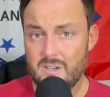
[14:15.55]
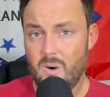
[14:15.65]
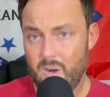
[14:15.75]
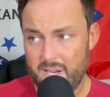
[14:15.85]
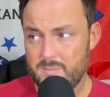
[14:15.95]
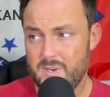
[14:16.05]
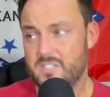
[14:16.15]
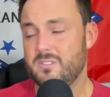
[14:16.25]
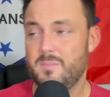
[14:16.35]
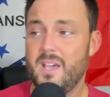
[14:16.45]
are
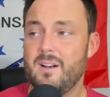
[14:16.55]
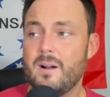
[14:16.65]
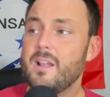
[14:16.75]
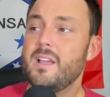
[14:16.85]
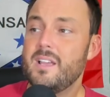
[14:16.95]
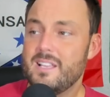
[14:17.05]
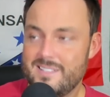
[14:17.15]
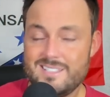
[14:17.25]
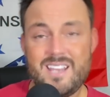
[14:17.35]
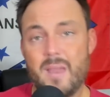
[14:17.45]
exponentially better.
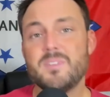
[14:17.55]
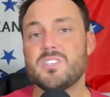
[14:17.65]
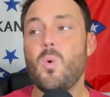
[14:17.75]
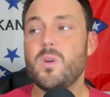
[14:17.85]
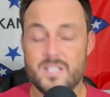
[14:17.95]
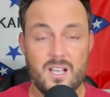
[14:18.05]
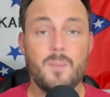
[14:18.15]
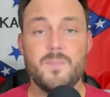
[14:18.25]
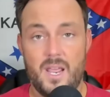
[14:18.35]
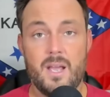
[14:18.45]
This game is going to
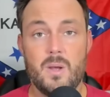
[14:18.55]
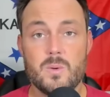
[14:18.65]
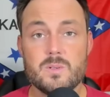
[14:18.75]
come down